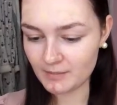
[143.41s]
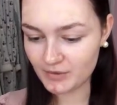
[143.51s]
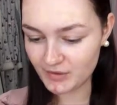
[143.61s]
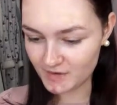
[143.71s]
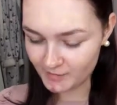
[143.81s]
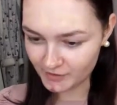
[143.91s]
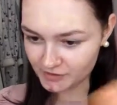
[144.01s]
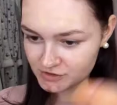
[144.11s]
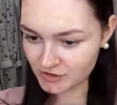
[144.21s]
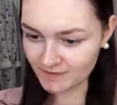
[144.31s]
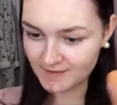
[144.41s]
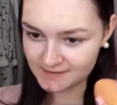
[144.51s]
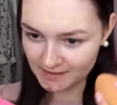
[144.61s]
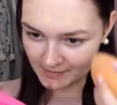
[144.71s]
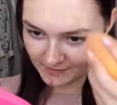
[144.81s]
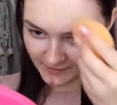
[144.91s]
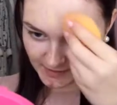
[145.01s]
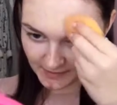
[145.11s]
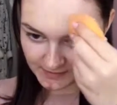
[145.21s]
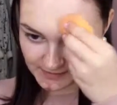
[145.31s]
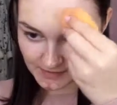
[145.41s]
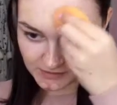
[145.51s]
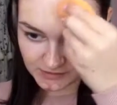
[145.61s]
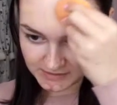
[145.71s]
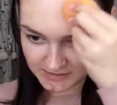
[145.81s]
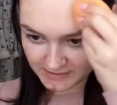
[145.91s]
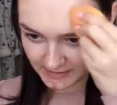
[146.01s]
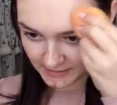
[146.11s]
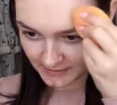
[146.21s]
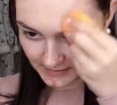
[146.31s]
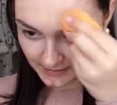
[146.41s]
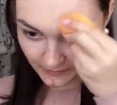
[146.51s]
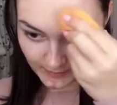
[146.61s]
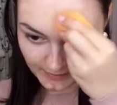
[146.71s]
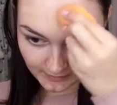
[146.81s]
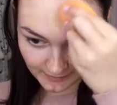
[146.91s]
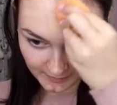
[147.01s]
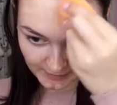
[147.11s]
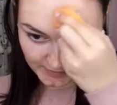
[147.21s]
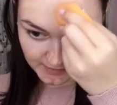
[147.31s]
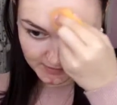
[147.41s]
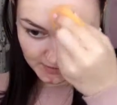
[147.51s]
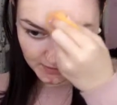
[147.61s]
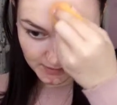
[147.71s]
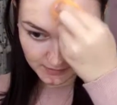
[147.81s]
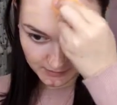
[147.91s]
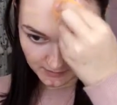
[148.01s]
beauty sponge on this side of my face and just see how well it's blending in.